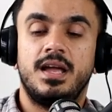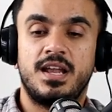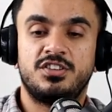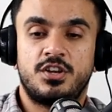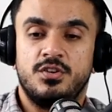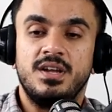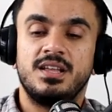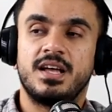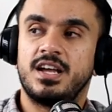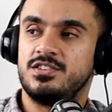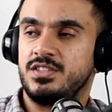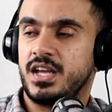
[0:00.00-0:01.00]
And as I
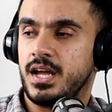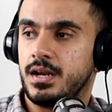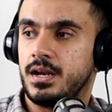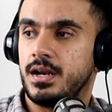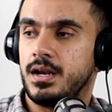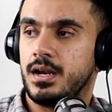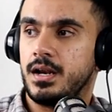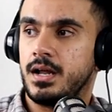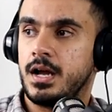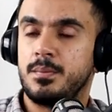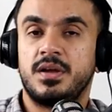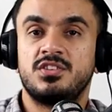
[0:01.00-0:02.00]
realized that
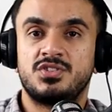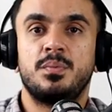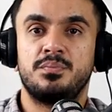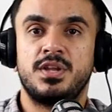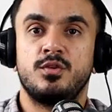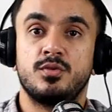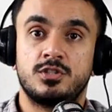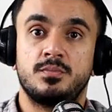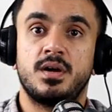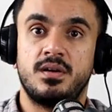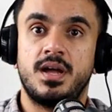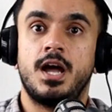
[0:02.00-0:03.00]
I'm accepting what's
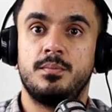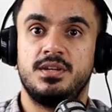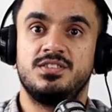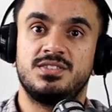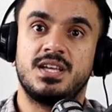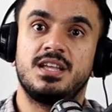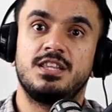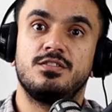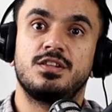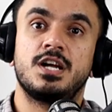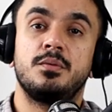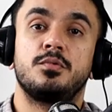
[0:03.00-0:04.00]
about to happen is that
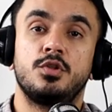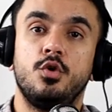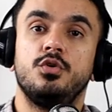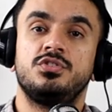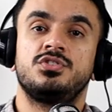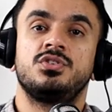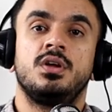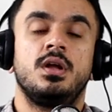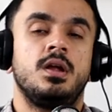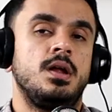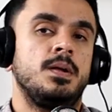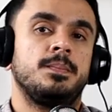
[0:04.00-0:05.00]
they will come close
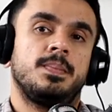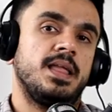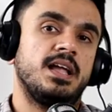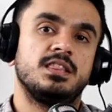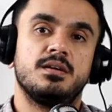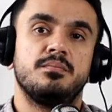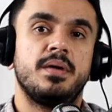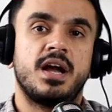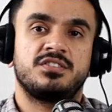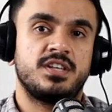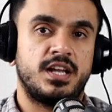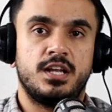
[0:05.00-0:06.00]
and the
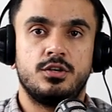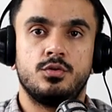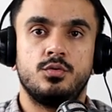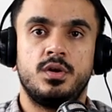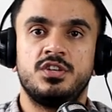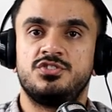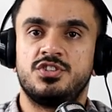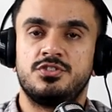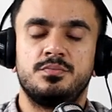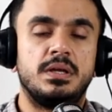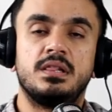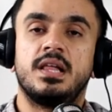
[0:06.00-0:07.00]
max I can do is
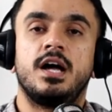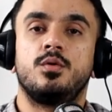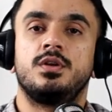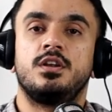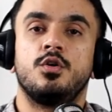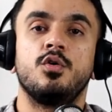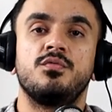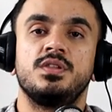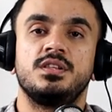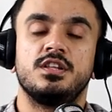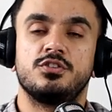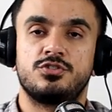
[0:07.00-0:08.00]
just be loud and
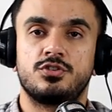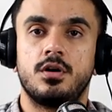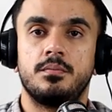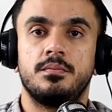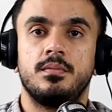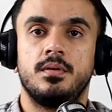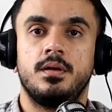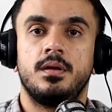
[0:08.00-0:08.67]
hopefully they'll stop.